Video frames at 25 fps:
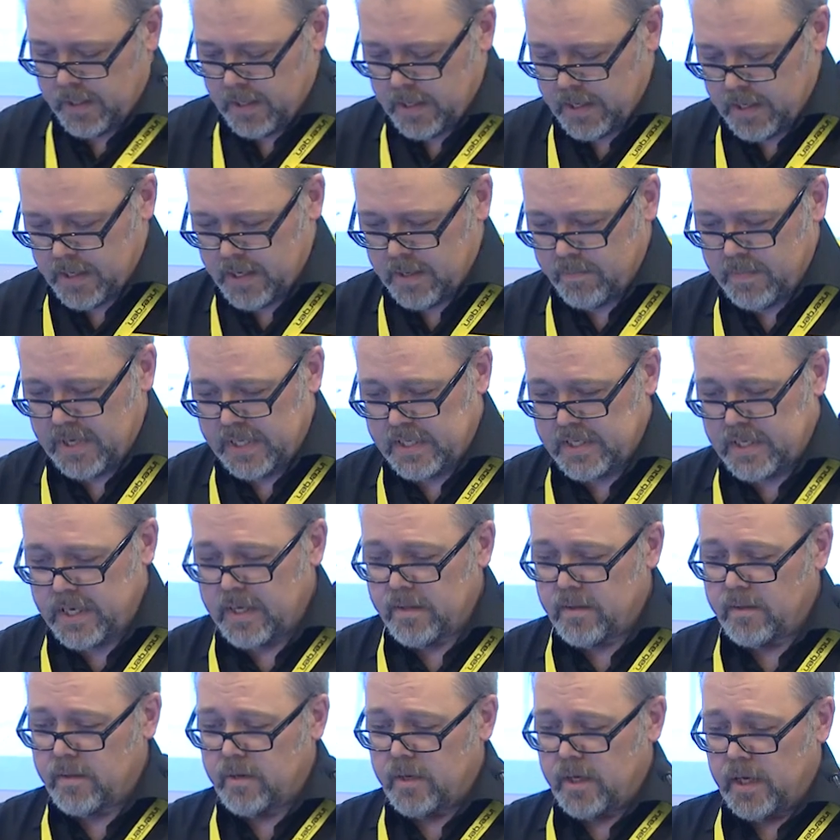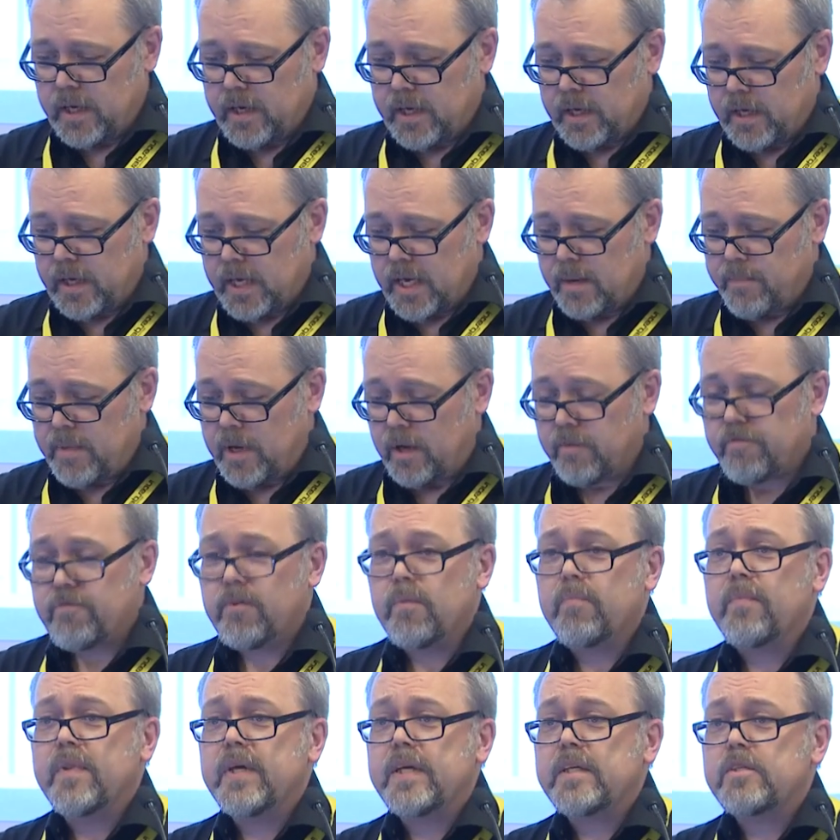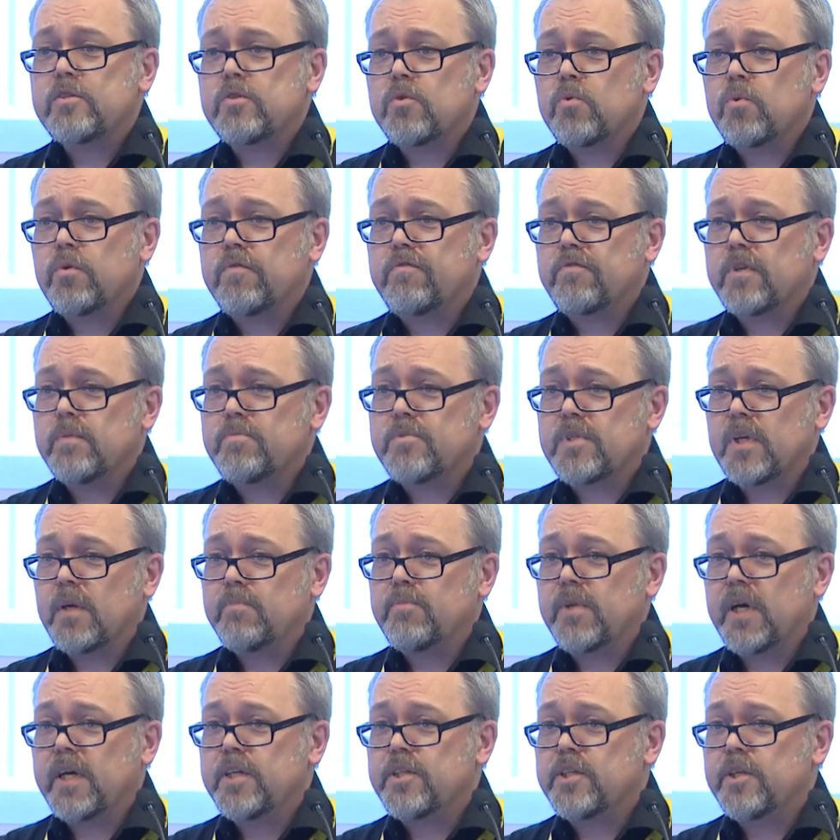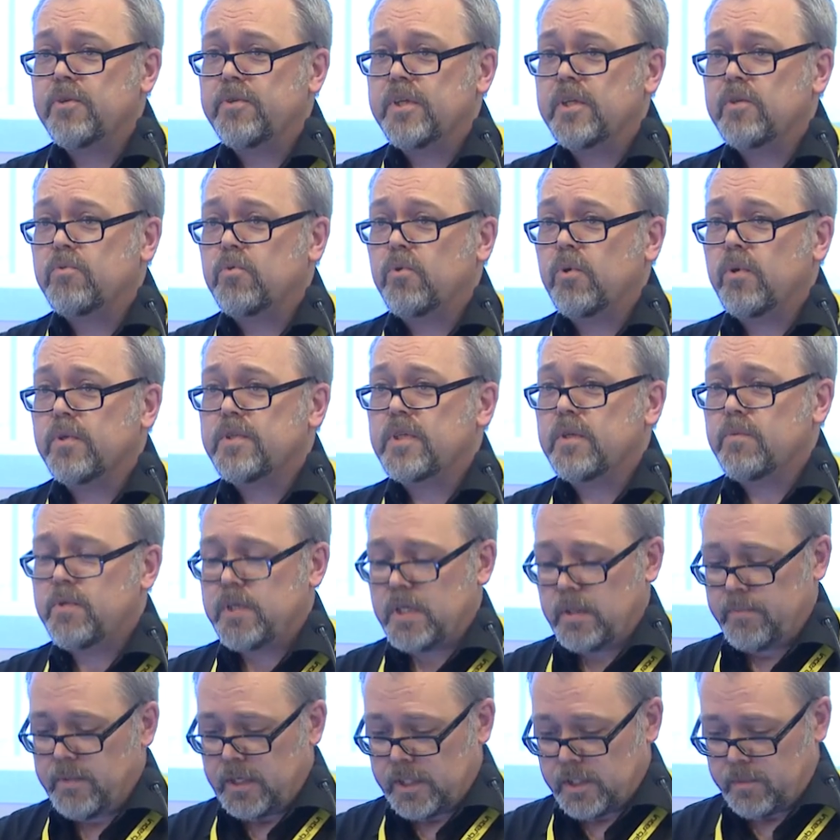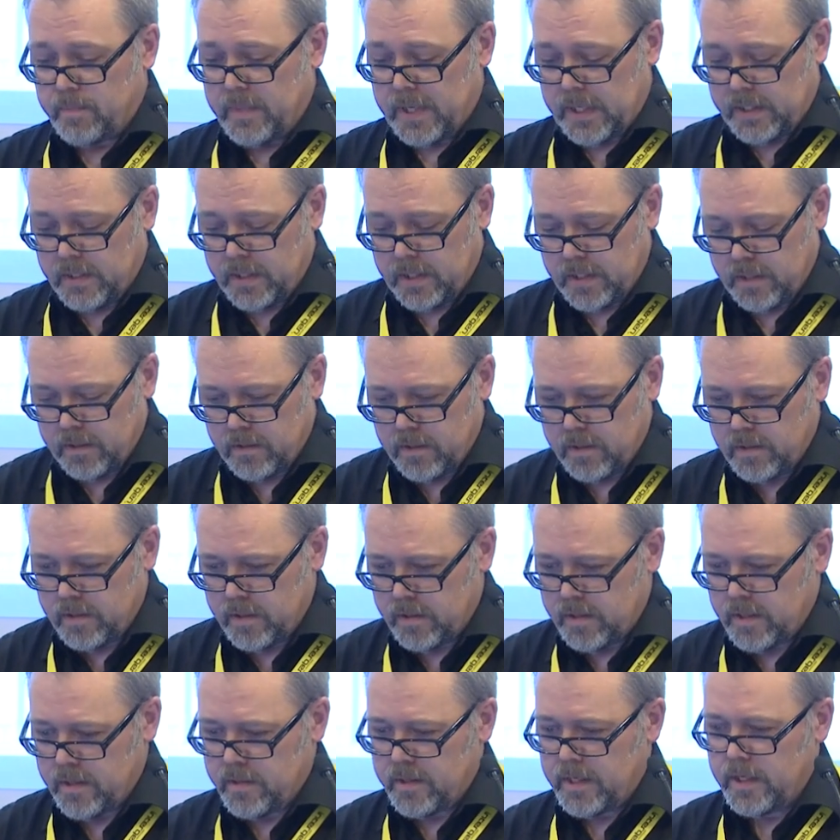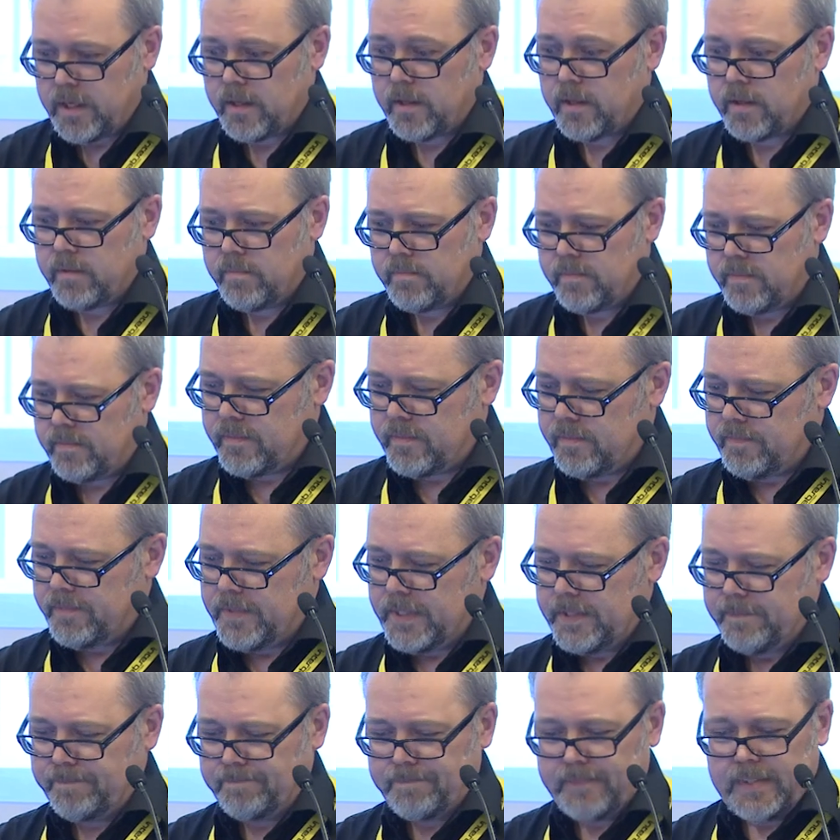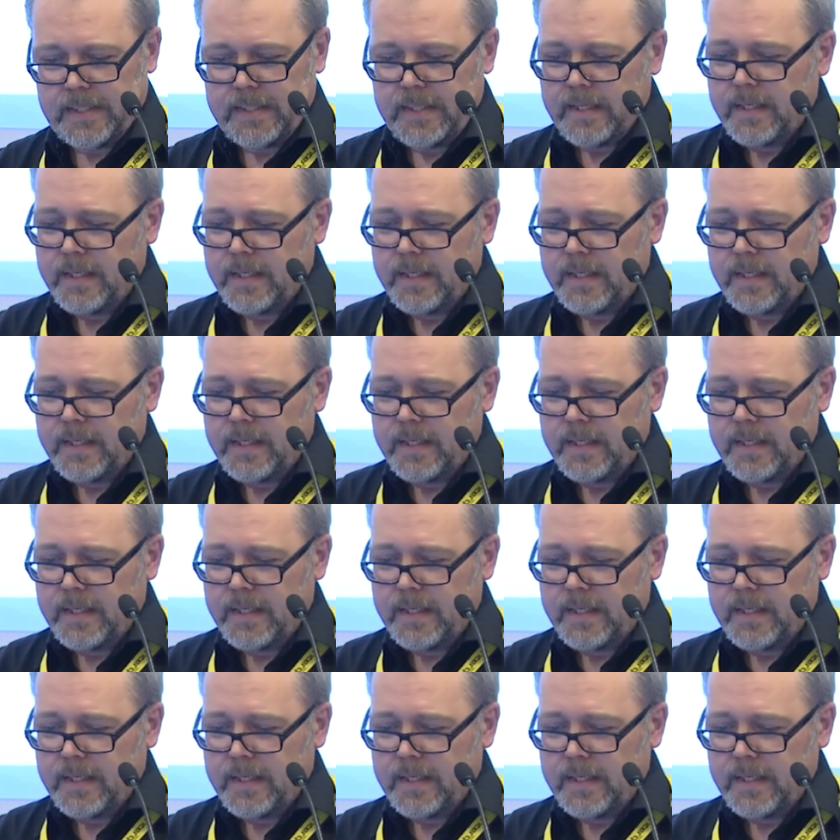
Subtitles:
It's either the email from this or from some Nigerian royalty, which I'm expecting another. Yep.